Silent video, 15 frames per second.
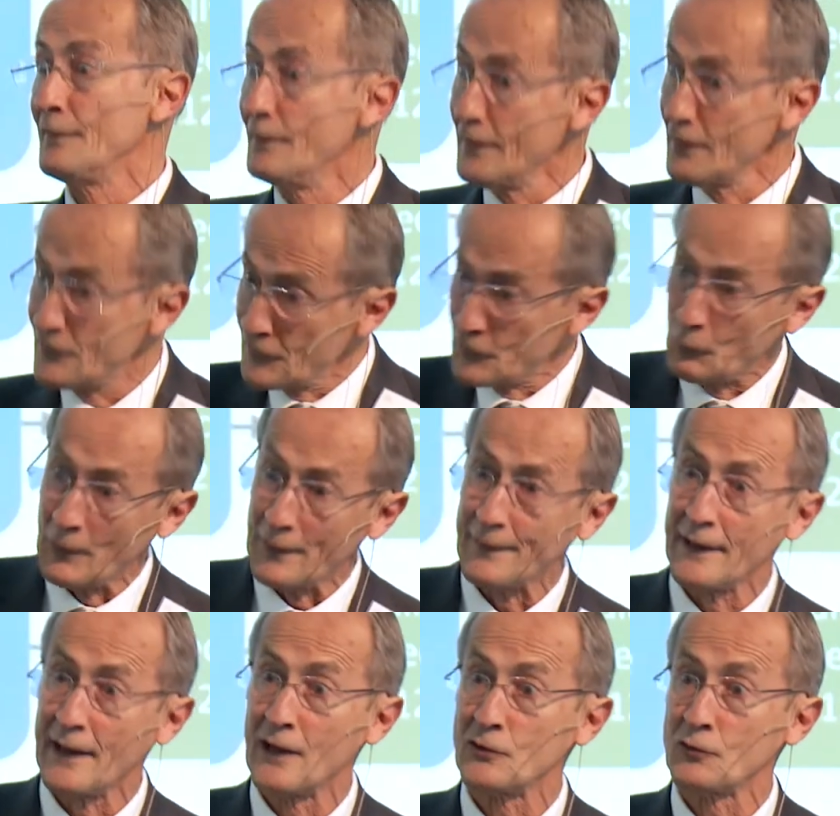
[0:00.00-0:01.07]
this is where
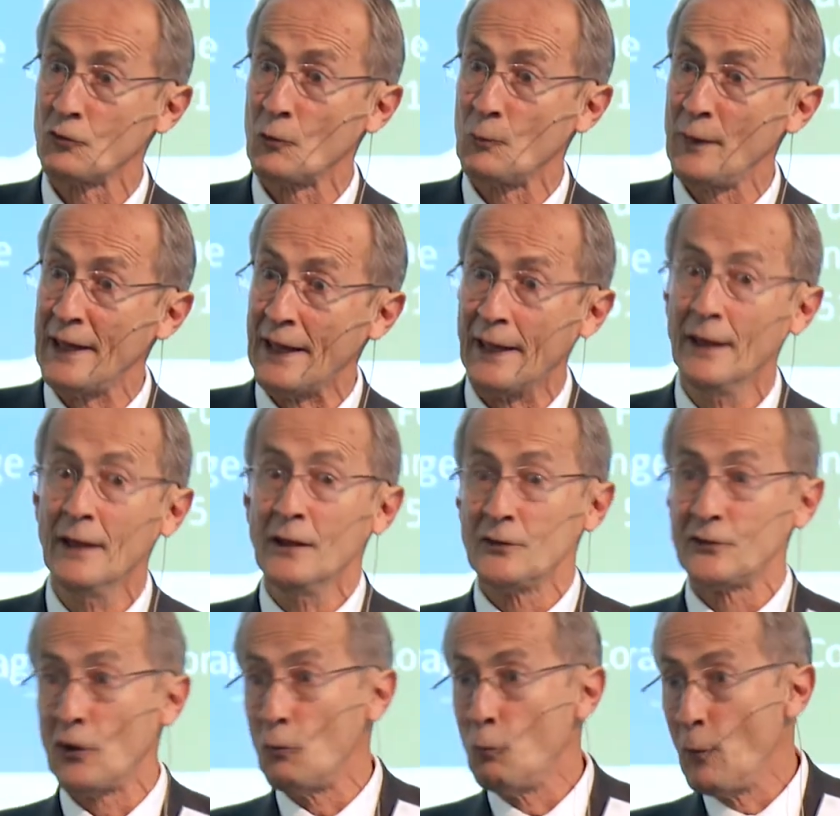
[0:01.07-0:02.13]
the eyes would be.
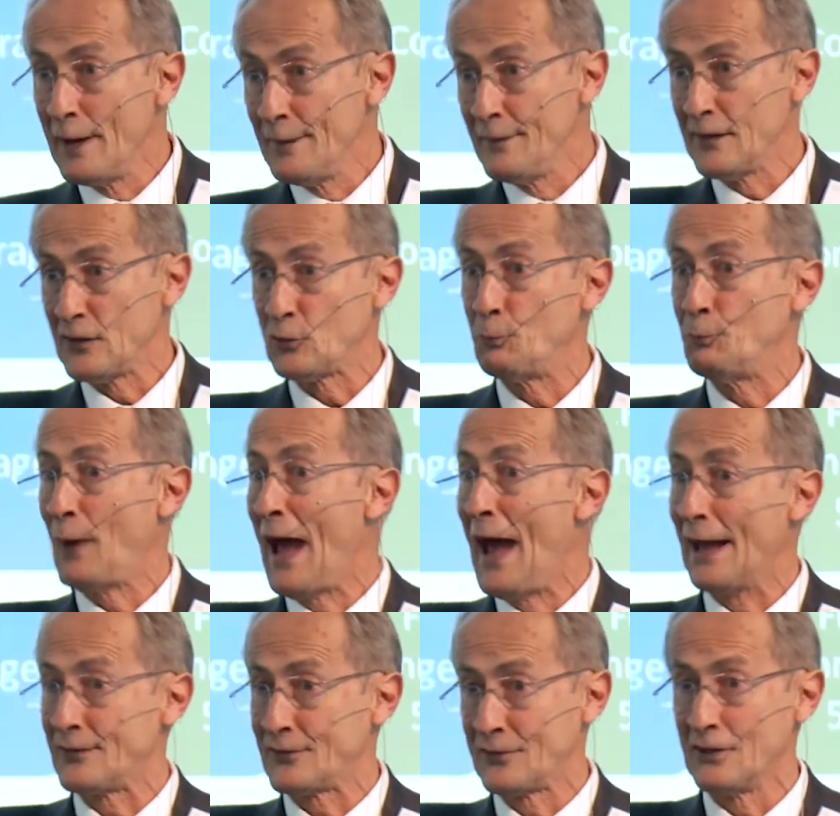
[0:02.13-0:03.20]
So when this
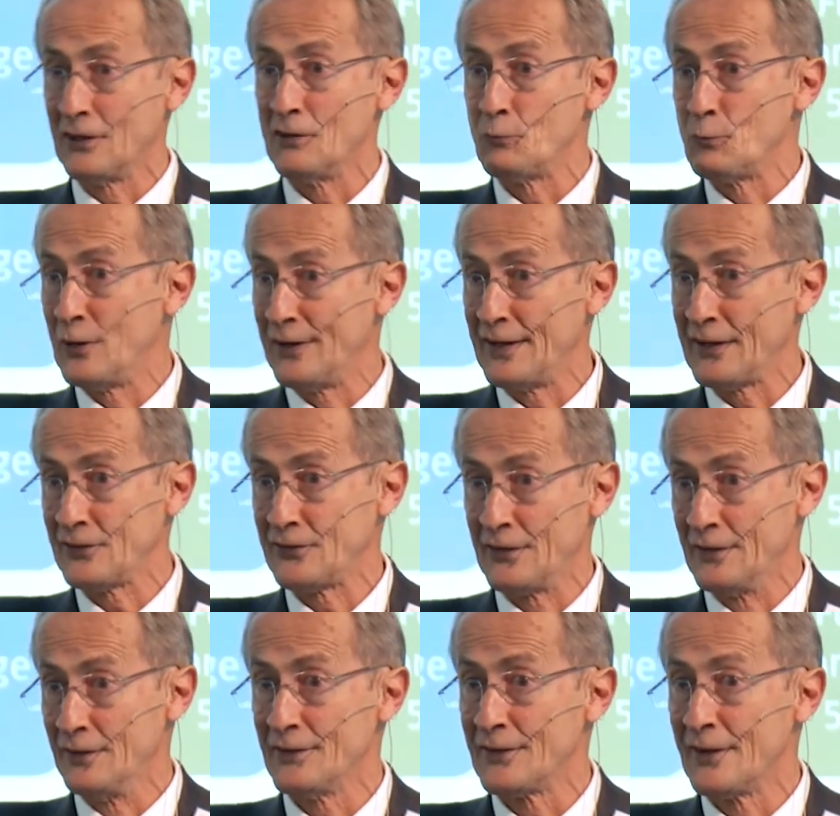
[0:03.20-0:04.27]
patch of
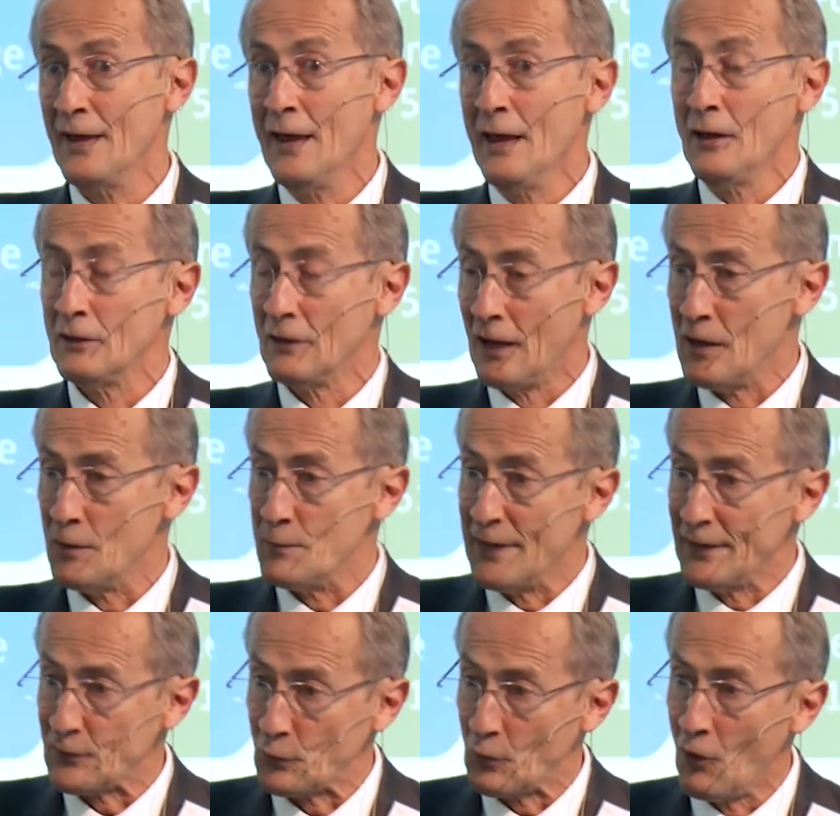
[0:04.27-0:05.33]
predictions
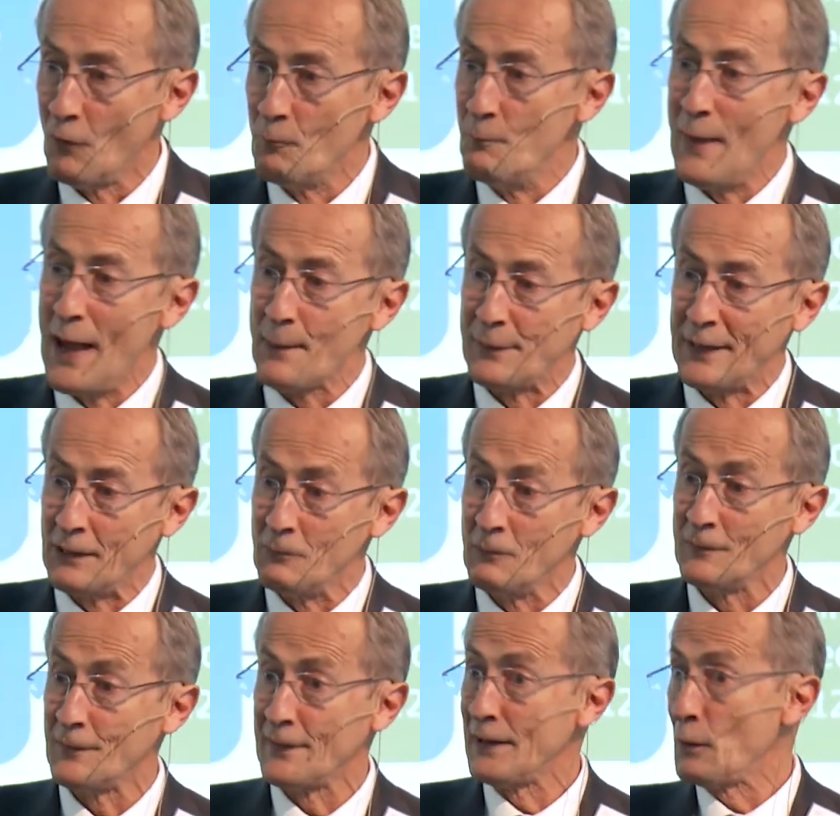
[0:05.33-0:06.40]
is
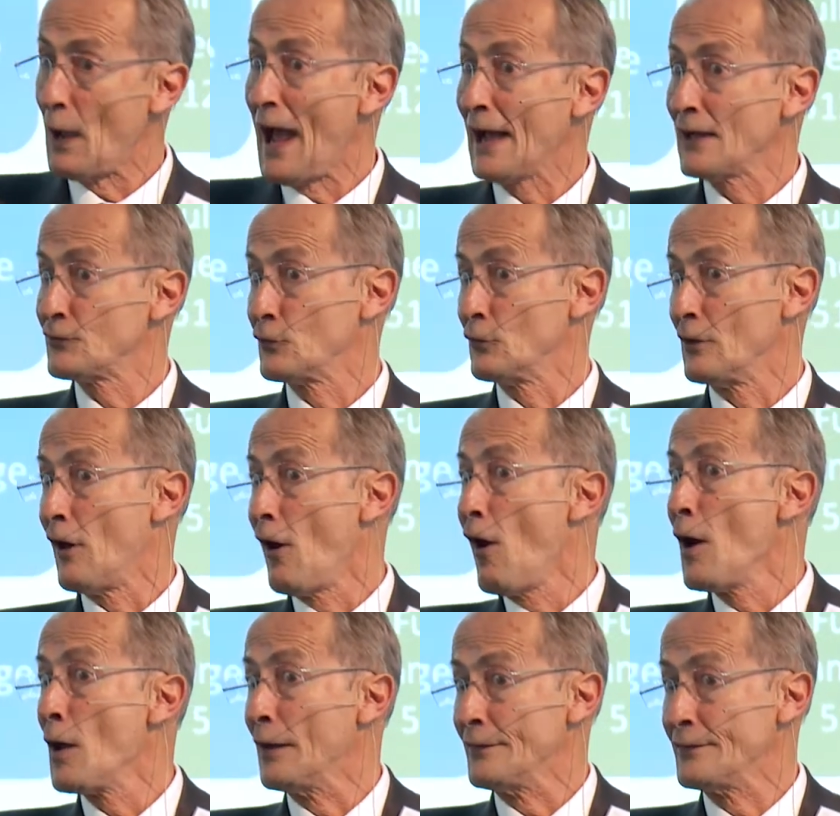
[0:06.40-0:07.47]
mapping the actual
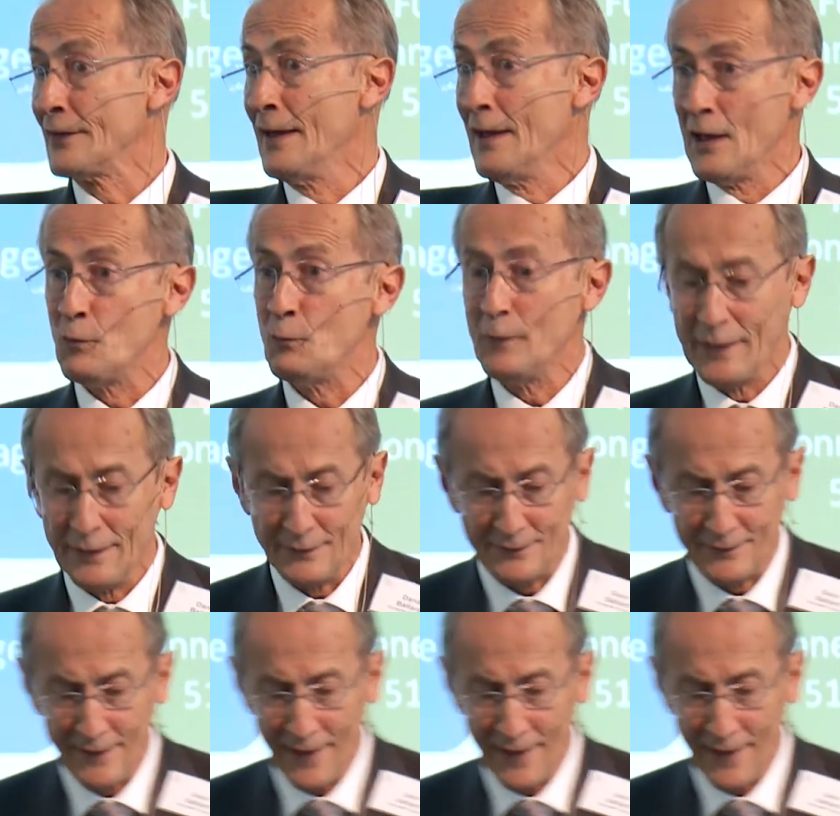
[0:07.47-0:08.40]
eyes, it means